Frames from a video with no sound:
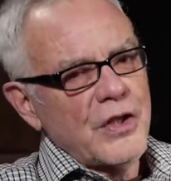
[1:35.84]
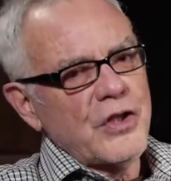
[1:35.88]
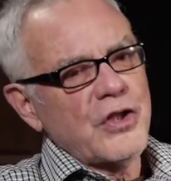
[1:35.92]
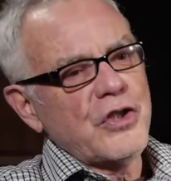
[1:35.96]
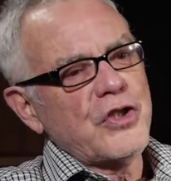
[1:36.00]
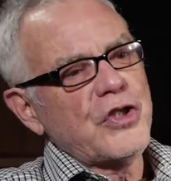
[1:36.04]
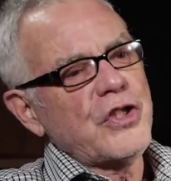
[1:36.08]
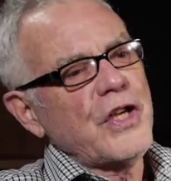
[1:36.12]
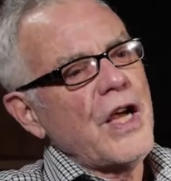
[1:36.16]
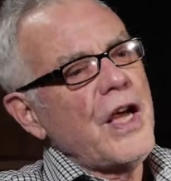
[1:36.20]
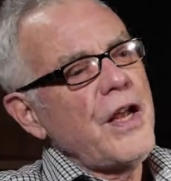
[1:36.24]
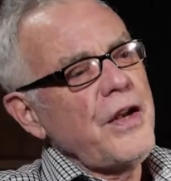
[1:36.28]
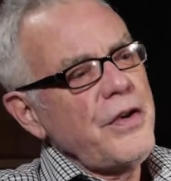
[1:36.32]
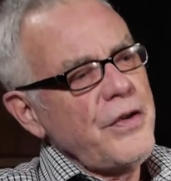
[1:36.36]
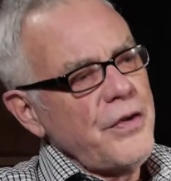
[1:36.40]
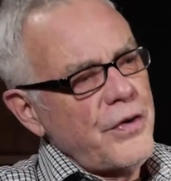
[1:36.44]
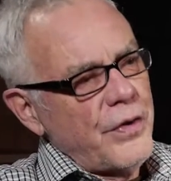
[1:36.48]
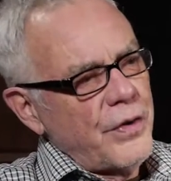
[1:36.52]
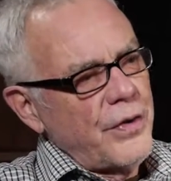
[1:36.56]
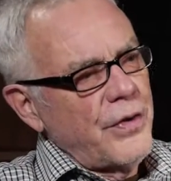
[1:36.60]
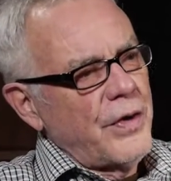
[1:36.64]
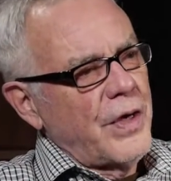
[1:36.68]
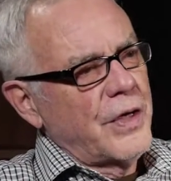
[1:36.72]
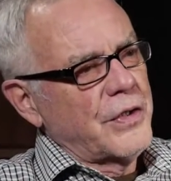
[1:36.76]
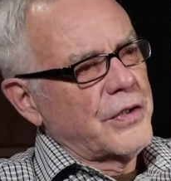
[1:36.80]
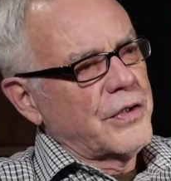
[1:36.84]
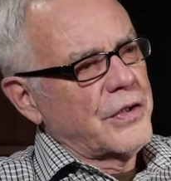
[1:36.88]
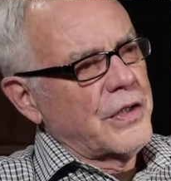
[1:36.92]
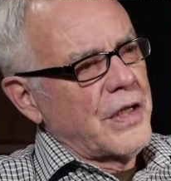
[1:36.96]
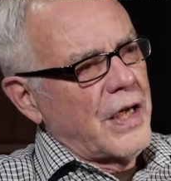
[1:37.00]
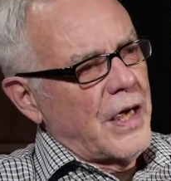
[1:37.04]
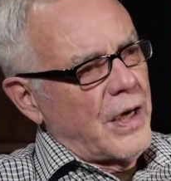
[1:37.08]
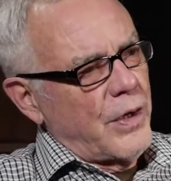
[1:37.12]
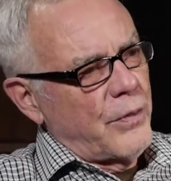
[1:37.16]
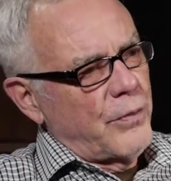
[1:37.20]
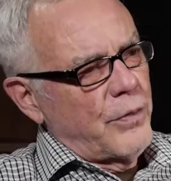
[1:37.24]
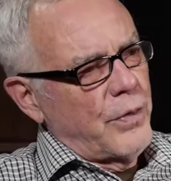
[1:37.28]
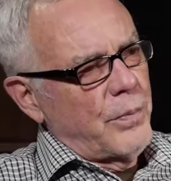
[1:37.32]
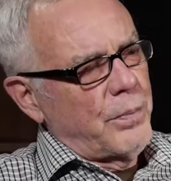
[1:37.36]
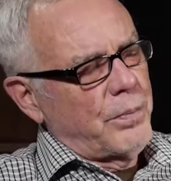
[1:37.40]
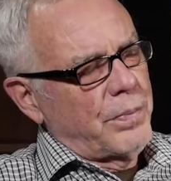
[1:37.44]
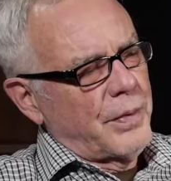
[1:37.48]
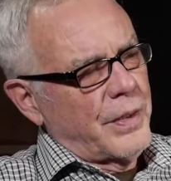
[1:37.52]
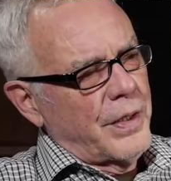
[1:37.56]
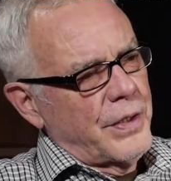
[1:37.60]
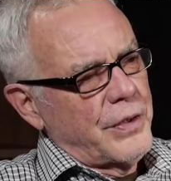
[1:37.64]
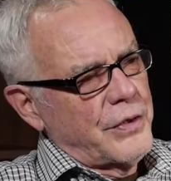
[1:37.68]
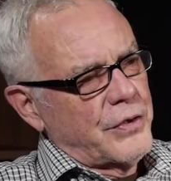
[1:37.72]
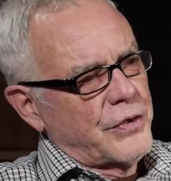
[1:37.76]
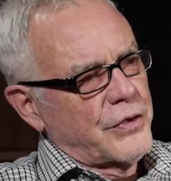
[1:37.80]
Gender has now
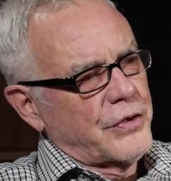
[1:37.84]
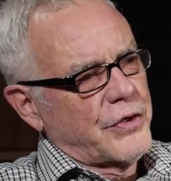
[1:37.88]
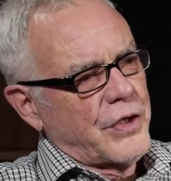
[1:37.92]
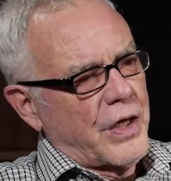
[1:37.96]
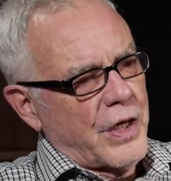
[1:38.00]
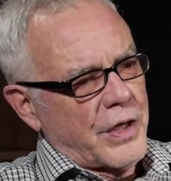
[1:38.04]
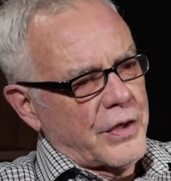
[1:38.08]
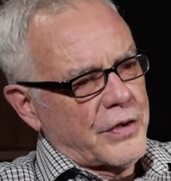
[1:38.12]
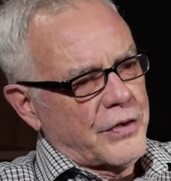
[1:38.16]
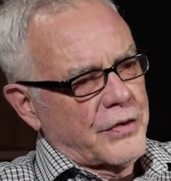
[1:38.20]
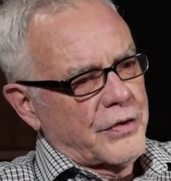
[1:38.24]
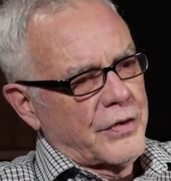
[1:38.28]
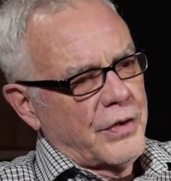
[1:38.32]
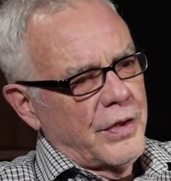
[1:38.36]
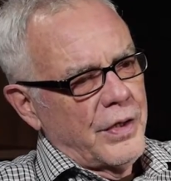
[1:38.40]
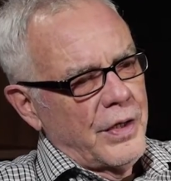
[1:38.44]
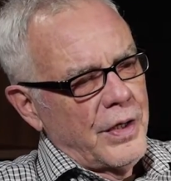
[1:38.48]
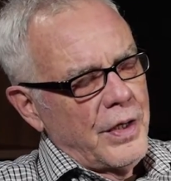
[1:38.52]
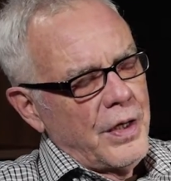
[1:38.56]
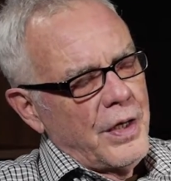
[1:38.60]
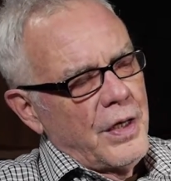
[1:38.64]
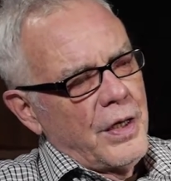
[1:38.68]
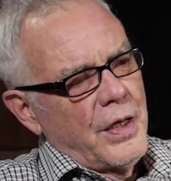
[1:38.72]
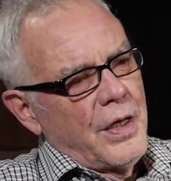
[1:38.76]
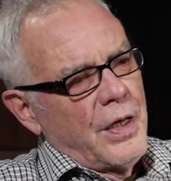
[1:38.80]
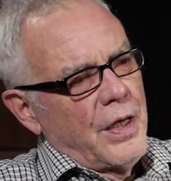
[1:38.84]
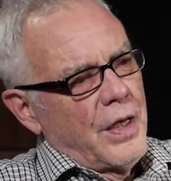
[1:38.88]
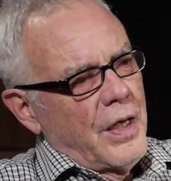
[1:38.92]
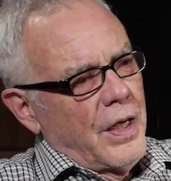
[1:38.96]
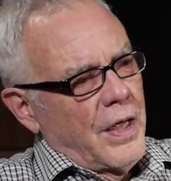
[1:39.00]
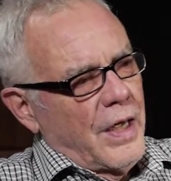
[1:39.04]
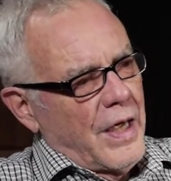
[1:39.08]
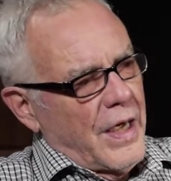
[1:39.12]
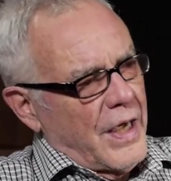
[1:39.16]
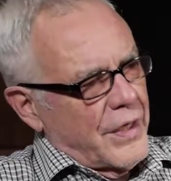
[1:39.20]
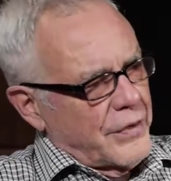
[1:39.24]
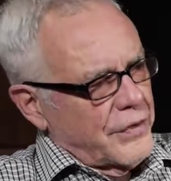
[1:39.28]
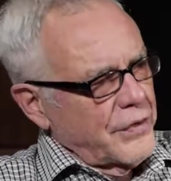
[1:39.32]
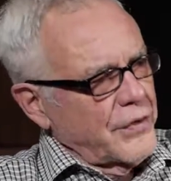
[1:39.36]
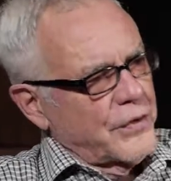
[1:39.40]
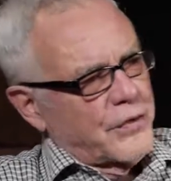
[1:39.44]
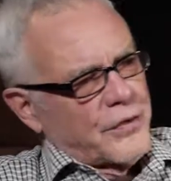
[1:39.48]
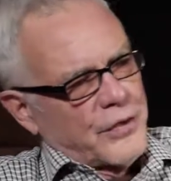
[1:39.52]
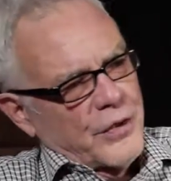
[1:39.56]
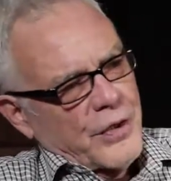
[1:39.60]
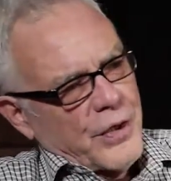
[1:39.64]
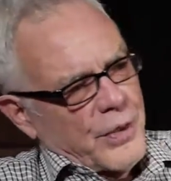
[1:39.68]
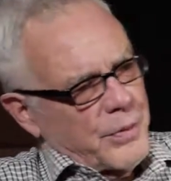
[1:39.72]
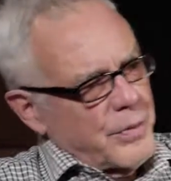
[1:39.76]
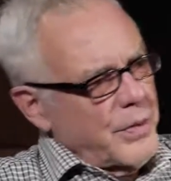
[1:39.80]
replaced sex as a
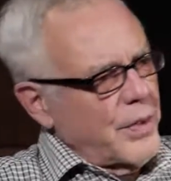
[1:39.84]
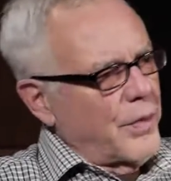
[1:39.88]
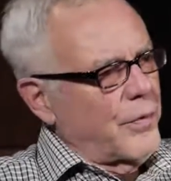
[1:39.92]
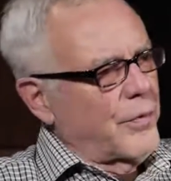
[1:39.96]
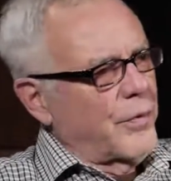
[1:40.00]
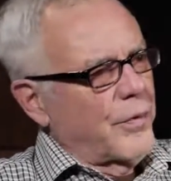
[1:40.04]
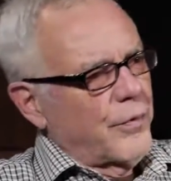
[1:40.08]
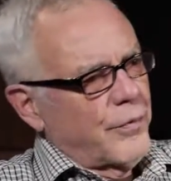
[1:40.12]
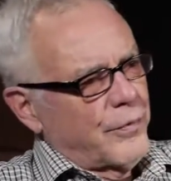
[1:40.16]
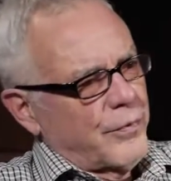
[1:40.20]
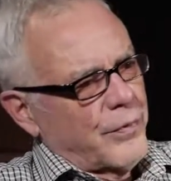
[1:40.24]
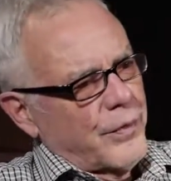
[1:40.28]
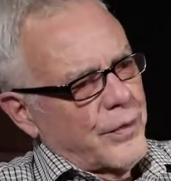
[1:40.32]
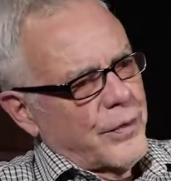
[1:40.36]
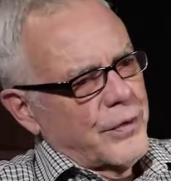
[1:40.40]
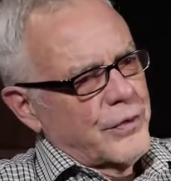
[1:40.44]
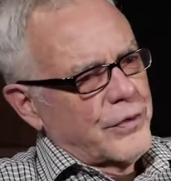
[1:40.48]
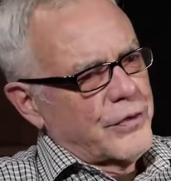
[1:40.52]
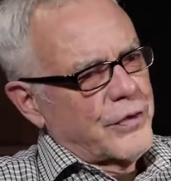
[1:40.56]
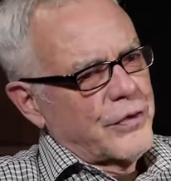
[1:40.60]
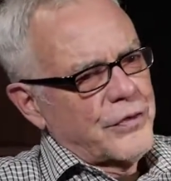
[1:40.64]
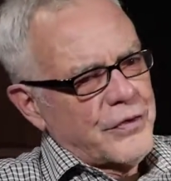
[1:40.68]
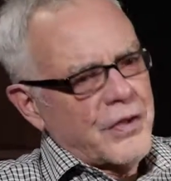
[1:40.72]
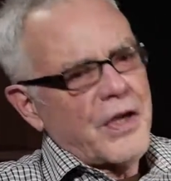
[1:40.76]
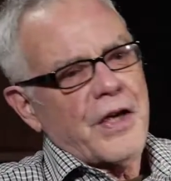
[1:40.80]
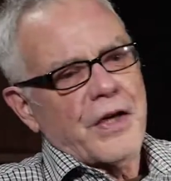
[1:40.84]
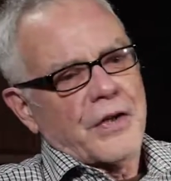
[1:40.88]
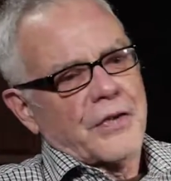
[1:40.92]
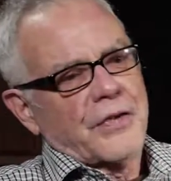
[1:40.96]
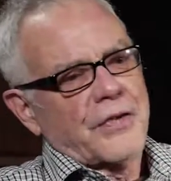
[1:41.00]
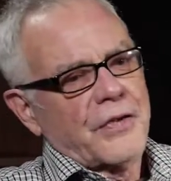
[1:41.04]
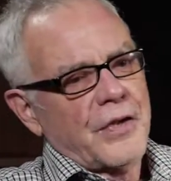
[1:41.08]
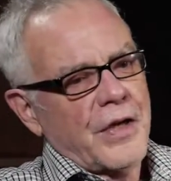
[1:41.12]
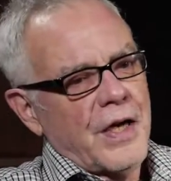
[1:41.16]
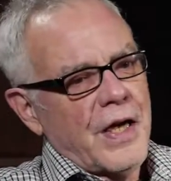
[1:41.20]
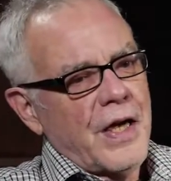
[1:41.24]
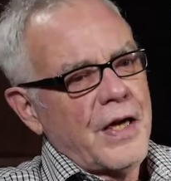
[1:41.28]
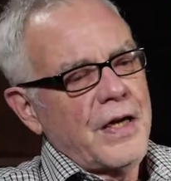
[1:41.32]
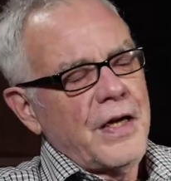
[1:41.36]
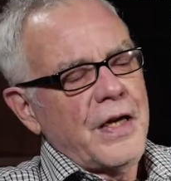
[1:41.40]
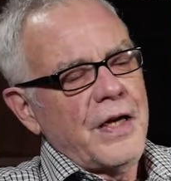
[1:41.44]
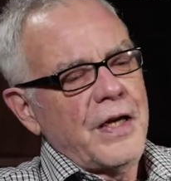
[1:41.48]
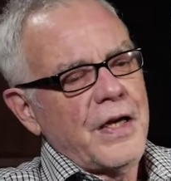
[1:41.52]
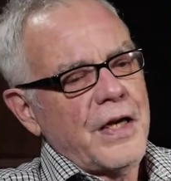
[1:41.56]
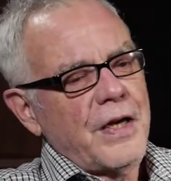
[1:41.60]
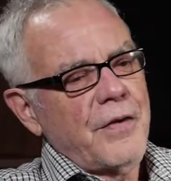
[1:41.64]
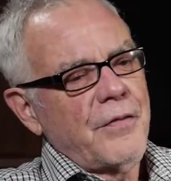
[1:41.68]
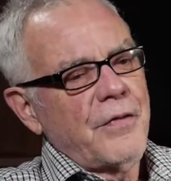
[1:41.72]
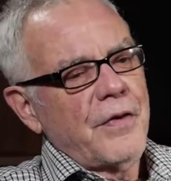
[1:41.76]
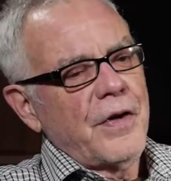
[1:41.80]
term that refers to sex, and
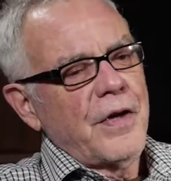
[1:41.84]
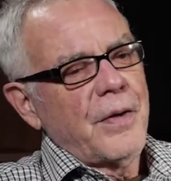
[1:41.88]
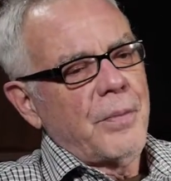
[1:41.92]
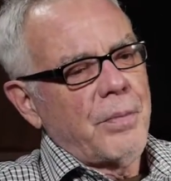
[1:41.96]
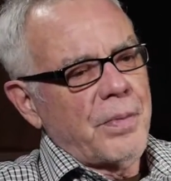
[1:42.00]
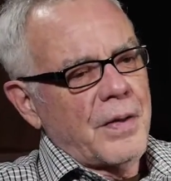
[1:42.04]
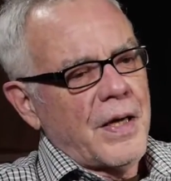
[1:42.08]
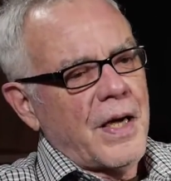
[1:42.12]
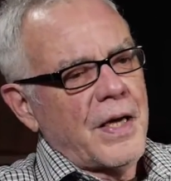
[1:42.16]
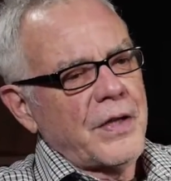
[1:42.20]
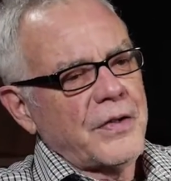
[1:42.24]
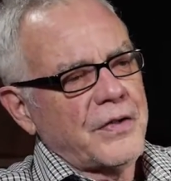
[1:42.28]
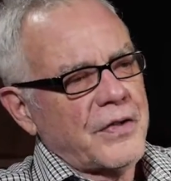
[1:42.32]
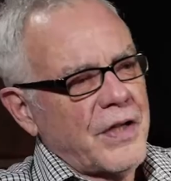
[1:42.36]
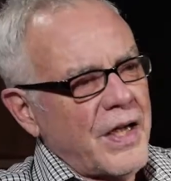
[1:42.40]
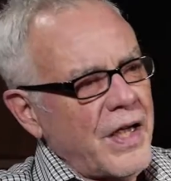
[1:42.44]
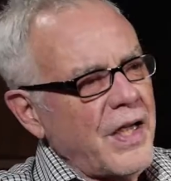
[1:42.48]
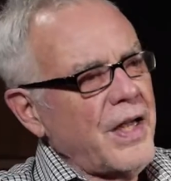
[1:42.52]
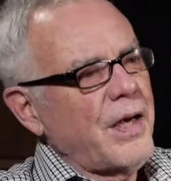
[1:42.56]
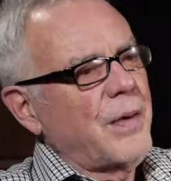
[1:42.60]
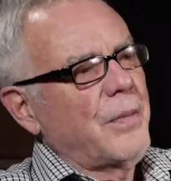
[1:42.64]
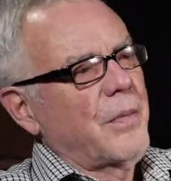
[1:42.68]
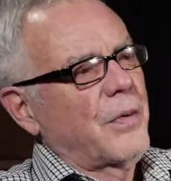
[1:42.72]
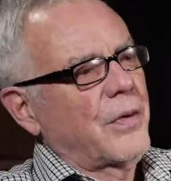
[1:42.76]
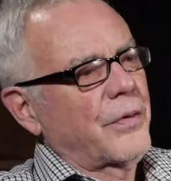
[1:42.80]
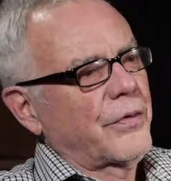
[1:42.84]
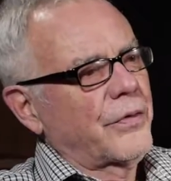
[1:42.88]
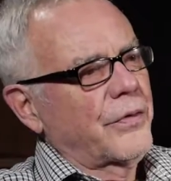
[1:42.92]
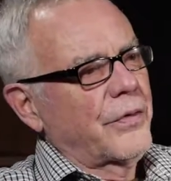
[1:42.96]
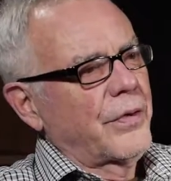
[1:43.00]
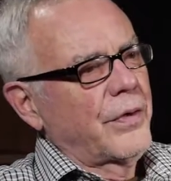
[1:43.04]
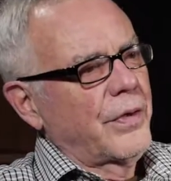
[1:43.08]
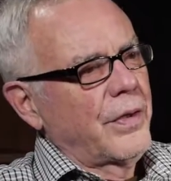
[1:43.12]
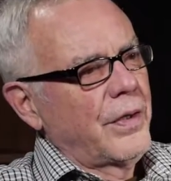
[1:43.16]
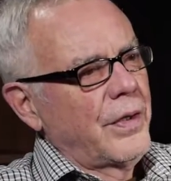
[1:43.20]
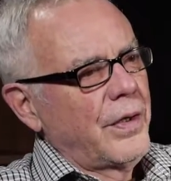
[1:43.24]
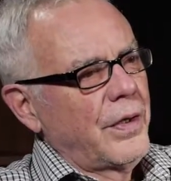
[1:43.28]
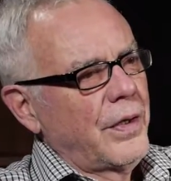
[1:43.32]
it even applies to animals.